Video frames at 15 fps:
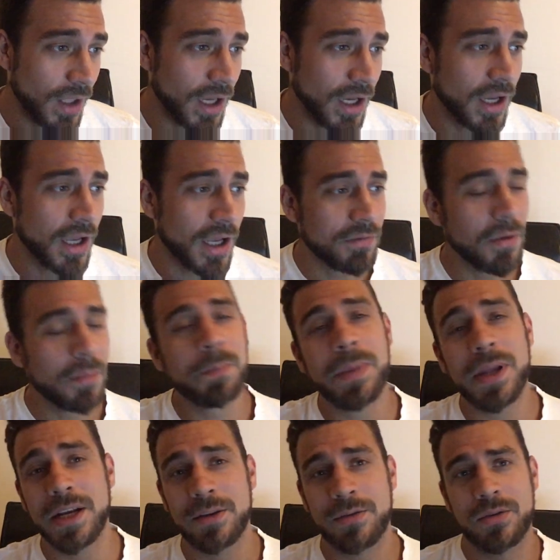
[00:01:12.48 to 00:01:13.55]
Uh, the
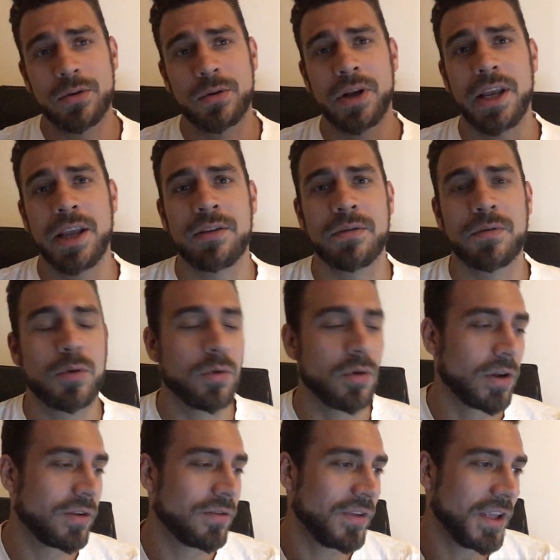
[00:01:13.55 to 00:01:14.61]
biggest story is, of
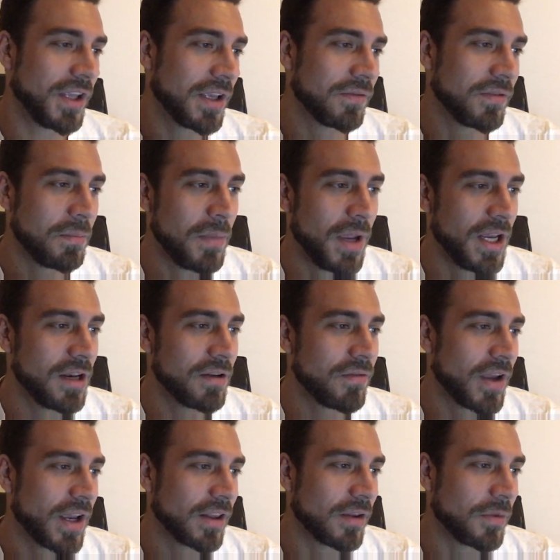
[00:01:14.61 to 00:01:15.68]
course, the, the main
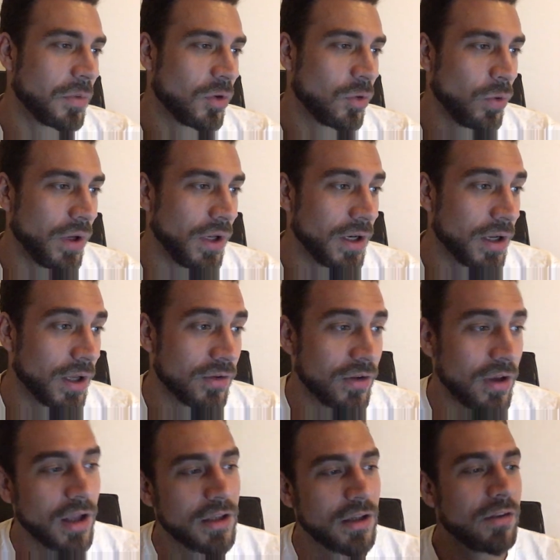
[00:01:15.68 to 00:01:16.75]
event between uh,
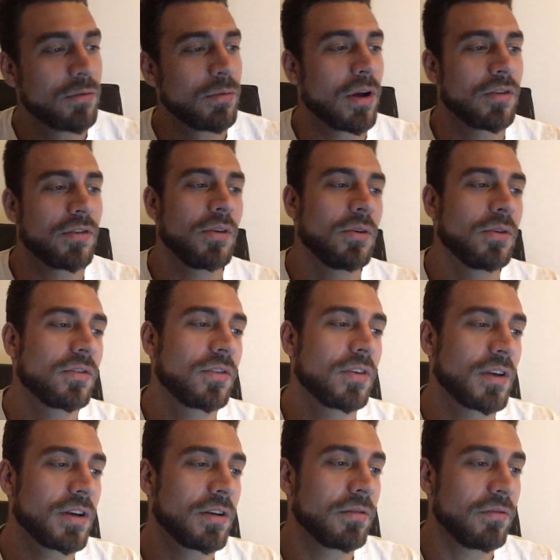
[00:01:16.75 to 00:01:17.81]
Scotland's Ross
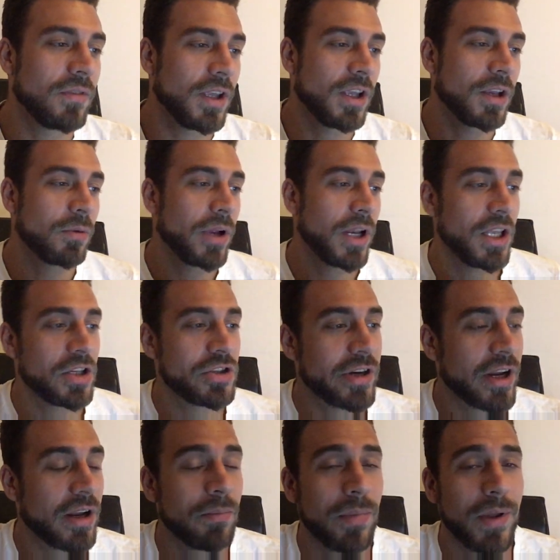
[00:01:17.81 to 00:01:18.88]
Houston, the reigning
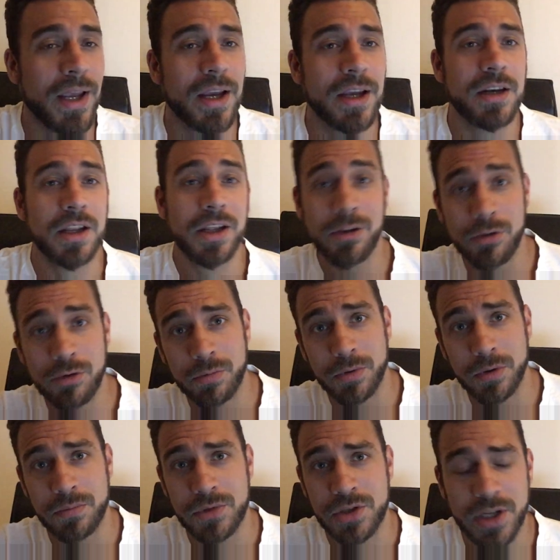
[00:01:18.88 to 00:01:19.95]
champ, and
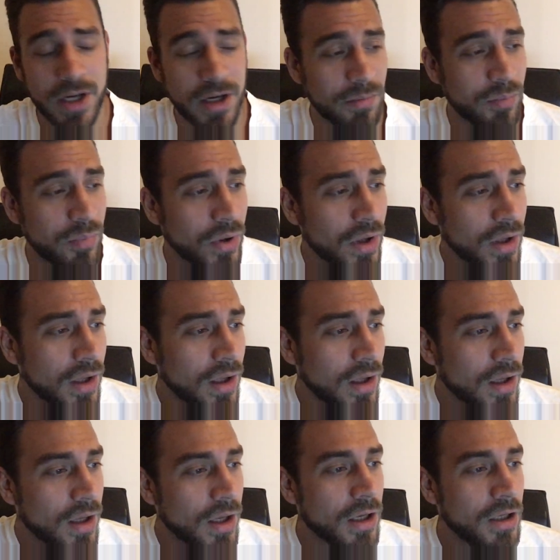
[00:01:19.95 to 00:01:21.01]
interim champ
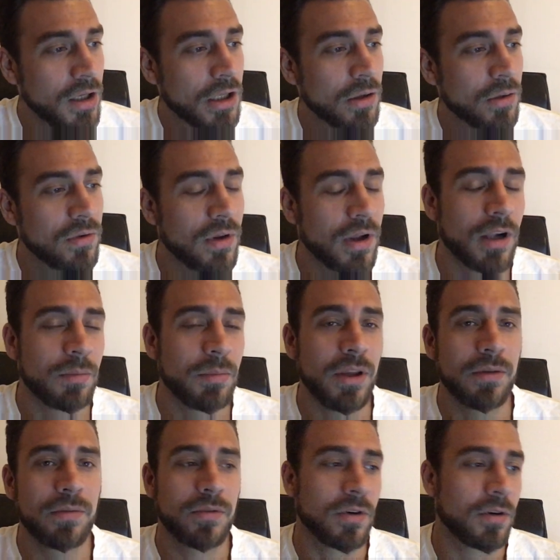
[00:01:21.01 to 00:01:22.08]
uh, Nicholas
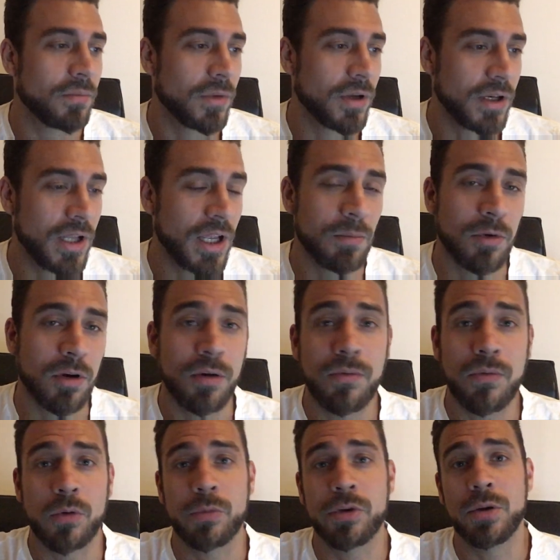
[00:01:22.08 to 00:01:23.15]
Dalby from uh, Denmark,
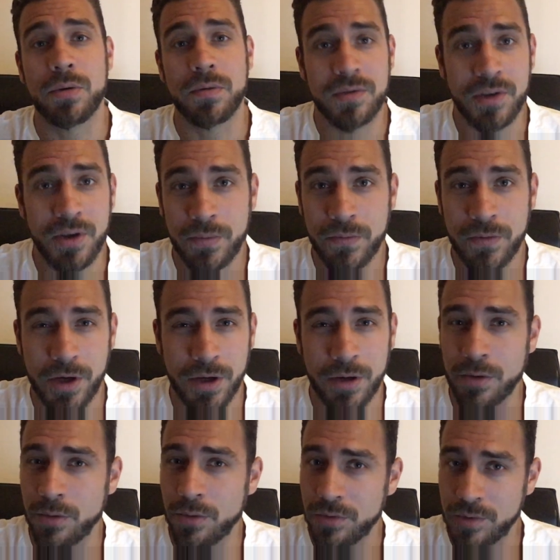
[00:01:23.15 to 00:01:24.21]
former UFC
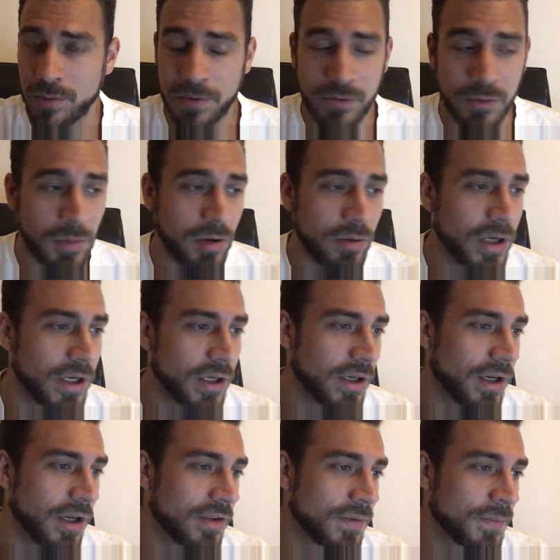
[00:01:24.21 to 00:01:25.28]
fighter who some of you may
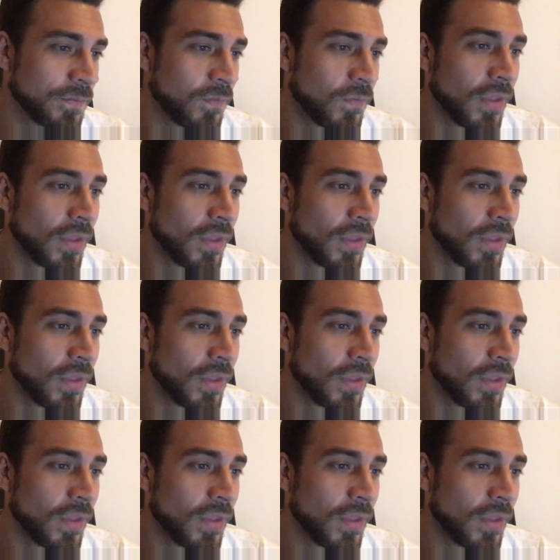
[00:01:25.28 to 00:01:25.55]
recognize.